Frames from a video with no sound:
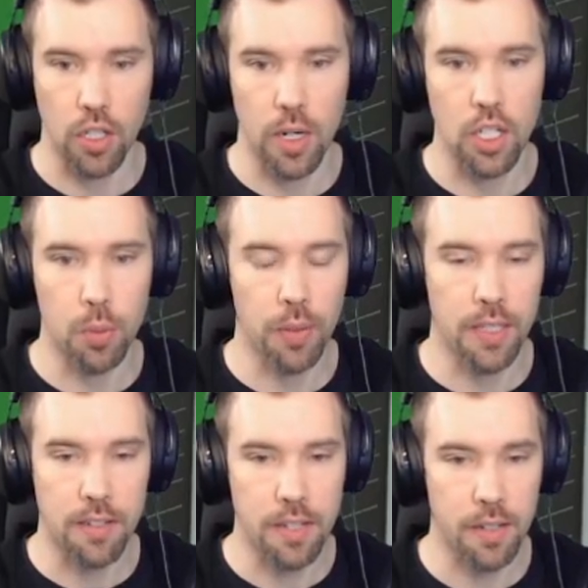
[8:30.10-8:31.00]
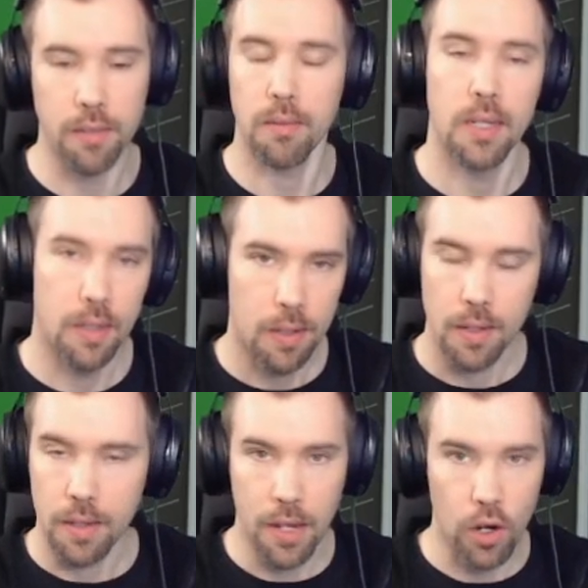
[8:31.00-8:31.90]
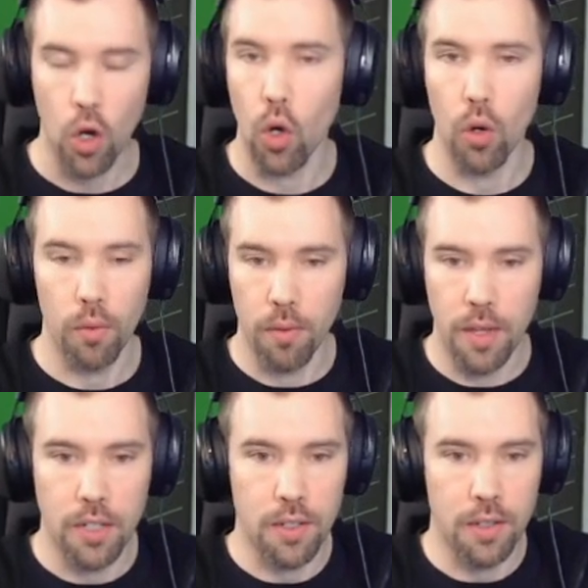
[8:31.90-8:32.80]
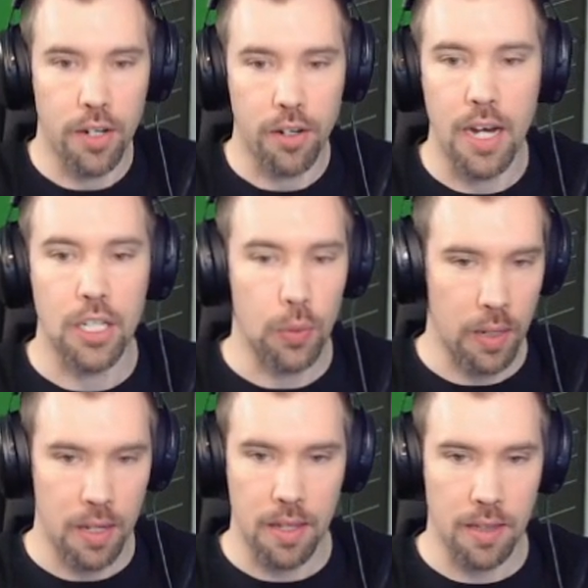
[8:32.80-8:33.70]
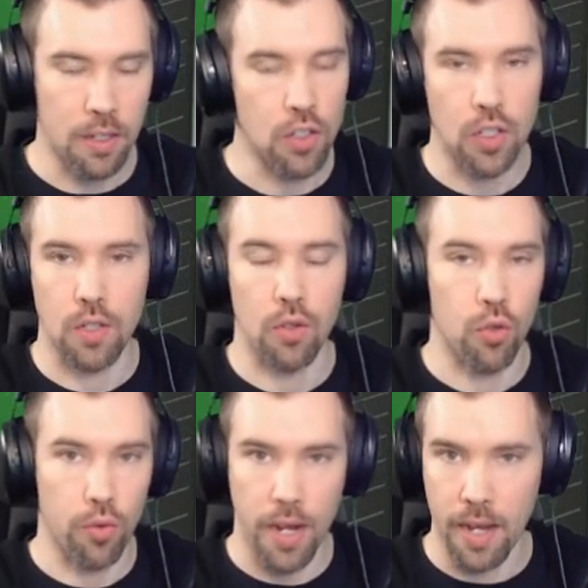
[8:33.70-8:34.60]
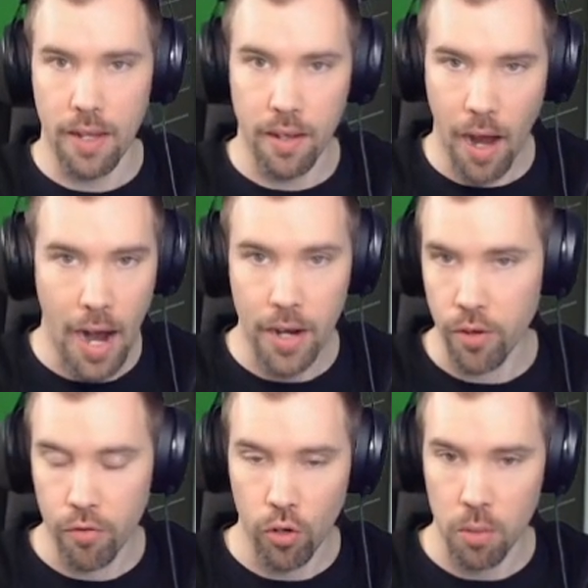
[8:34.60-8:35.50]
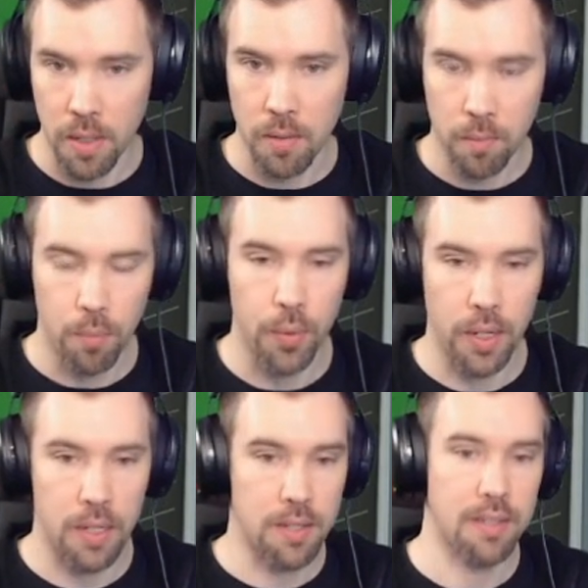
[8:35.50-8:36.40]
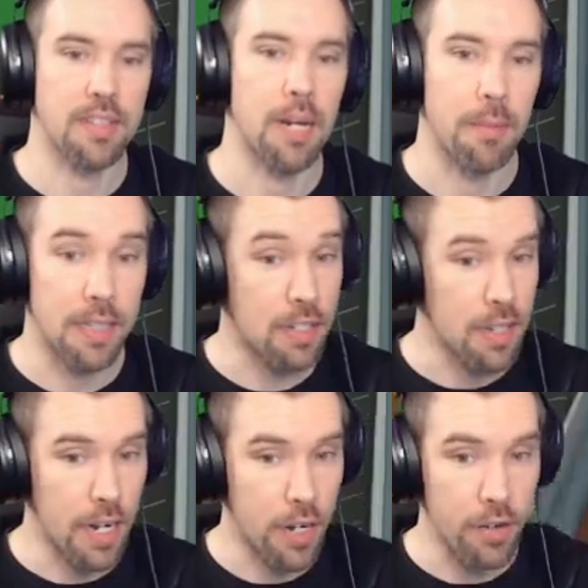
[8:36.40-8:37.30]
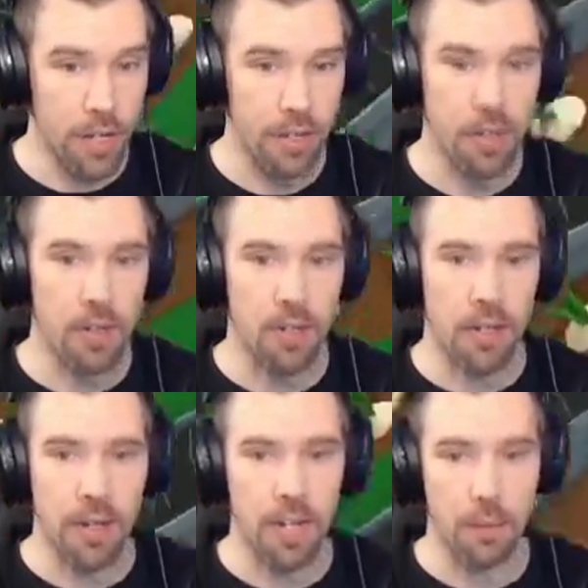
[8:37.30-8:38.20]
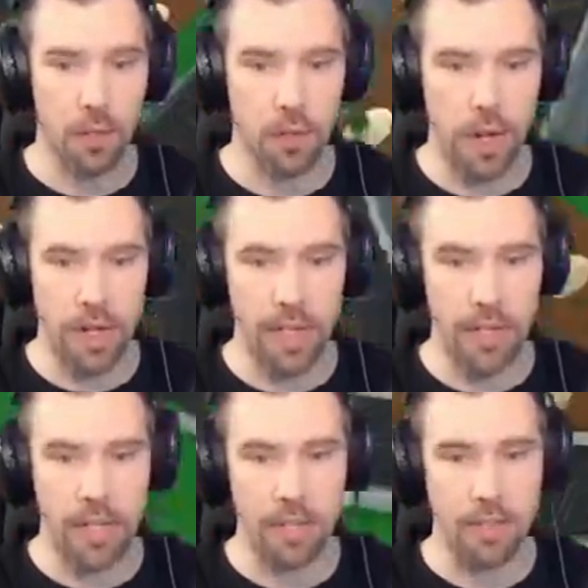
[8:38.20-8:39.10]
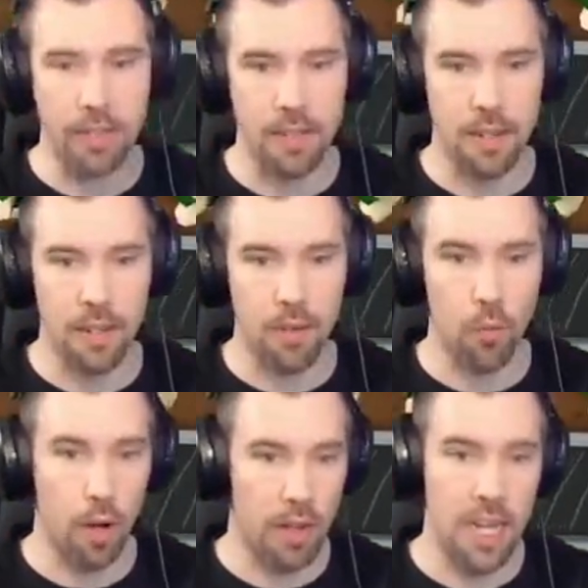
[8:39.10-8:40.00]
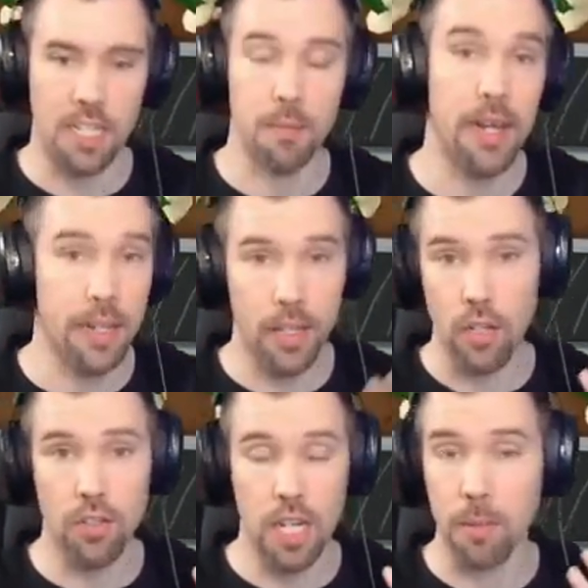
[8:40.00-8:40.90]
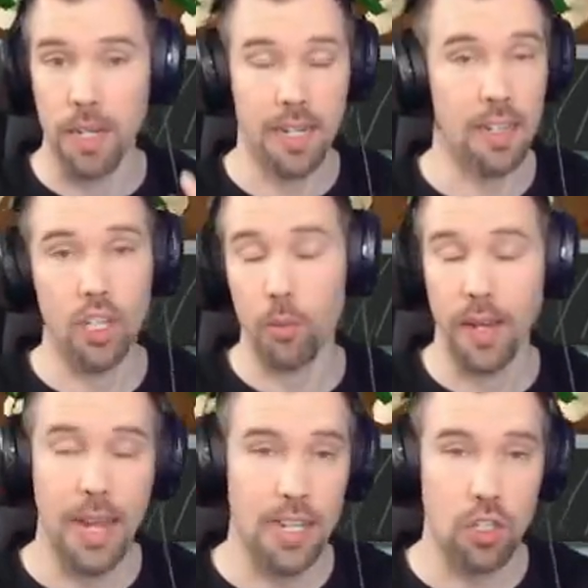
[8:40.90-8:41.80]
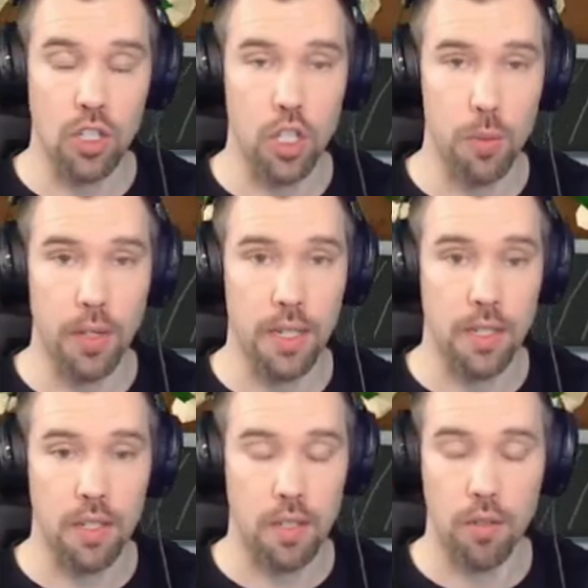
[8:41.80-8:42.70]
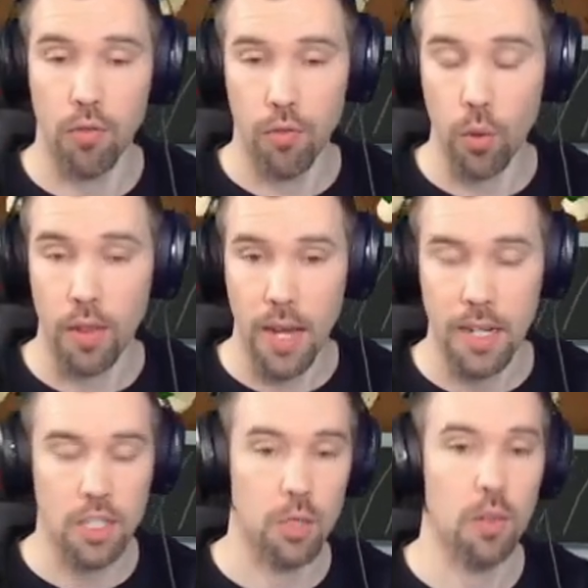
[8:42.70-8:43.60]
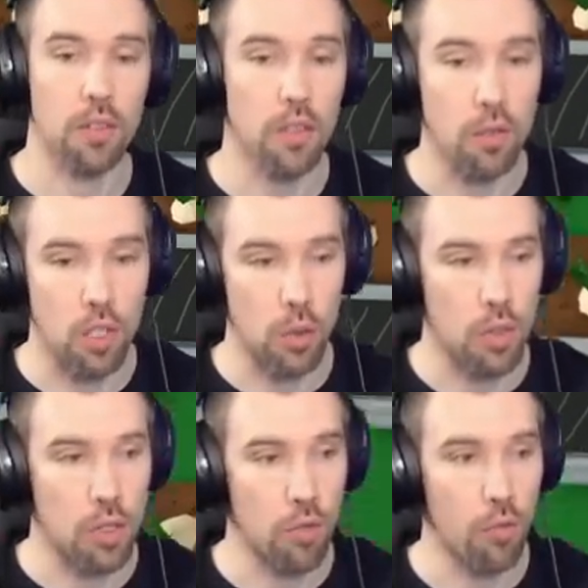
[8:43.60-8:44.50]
So I just put these here. They're not doing anything. They're just creating iron for me. But since I'm in this area and I'm grinding these, while that's making those, I'm getting a little bit of extra experience for that as well too. So it's the